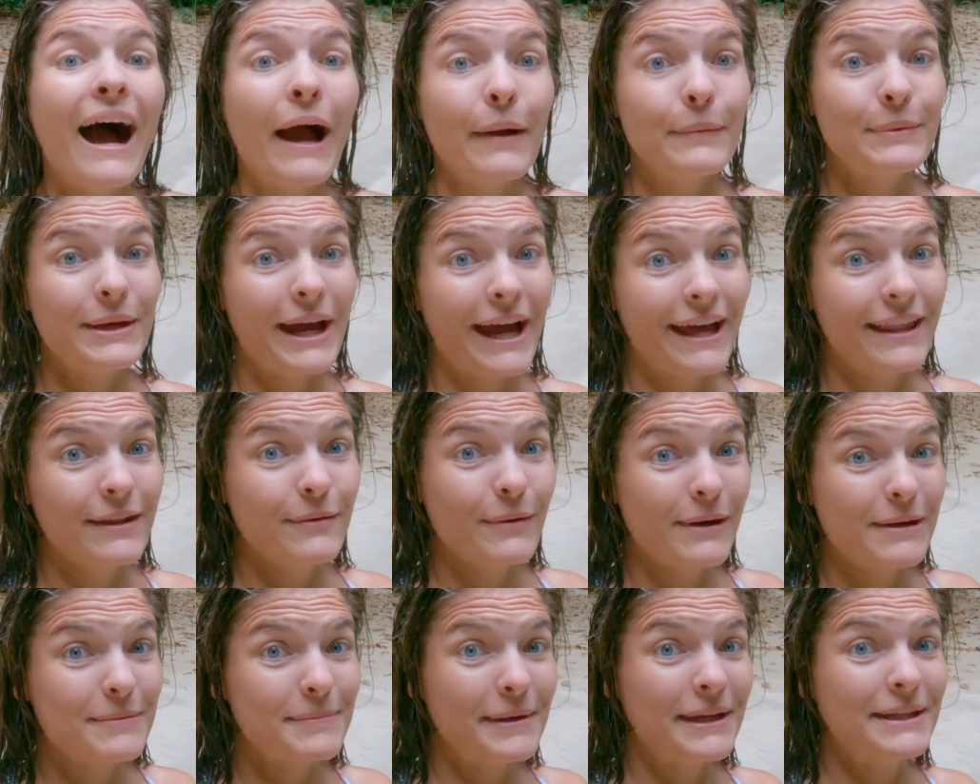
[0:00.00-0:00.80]
I would highly
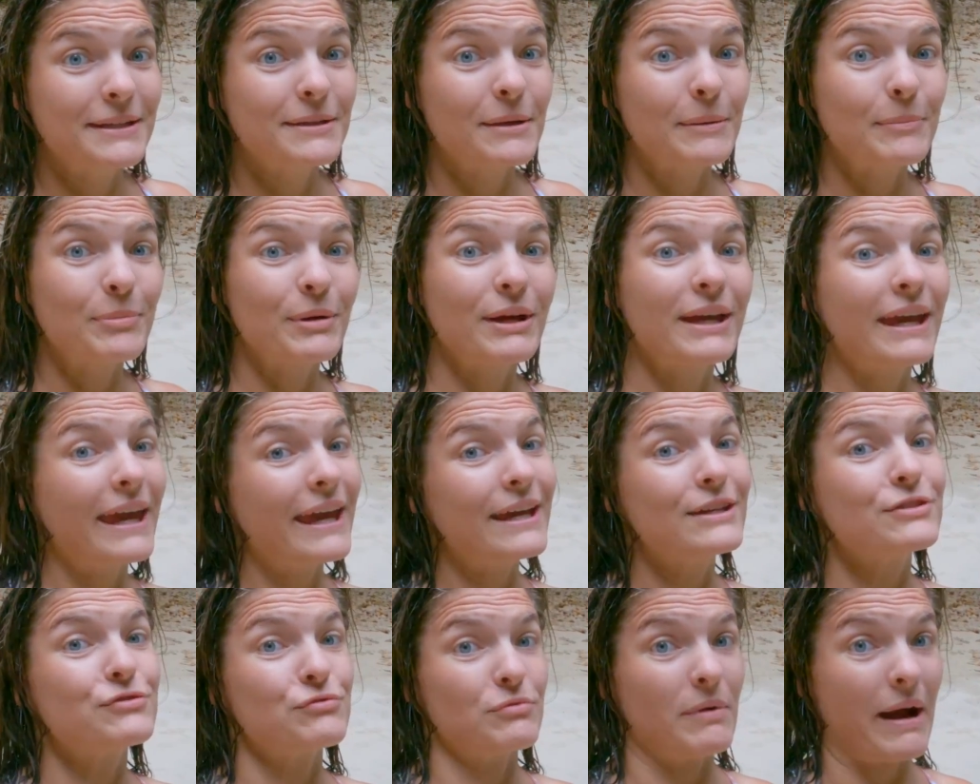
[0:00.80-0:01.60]
recommend bring
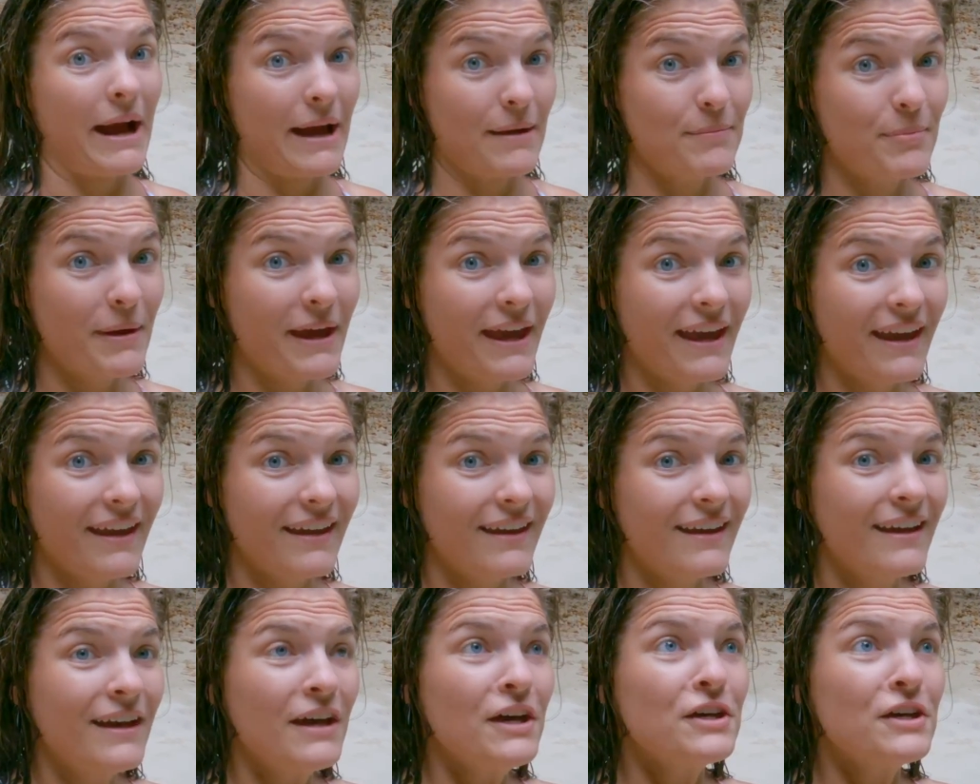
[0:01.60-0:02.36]
a dry bag